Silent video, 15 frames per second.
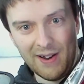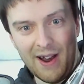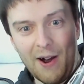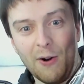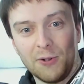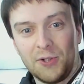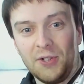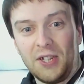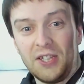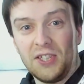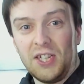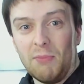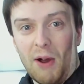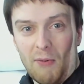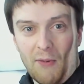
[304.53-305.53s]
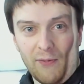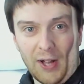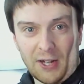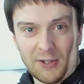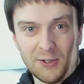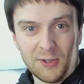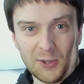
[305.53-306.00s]
Also, you can see my
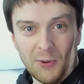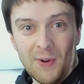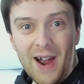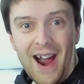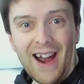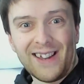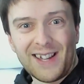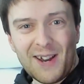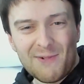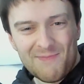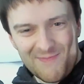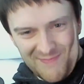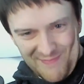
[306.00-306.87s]
reflection, so hi there.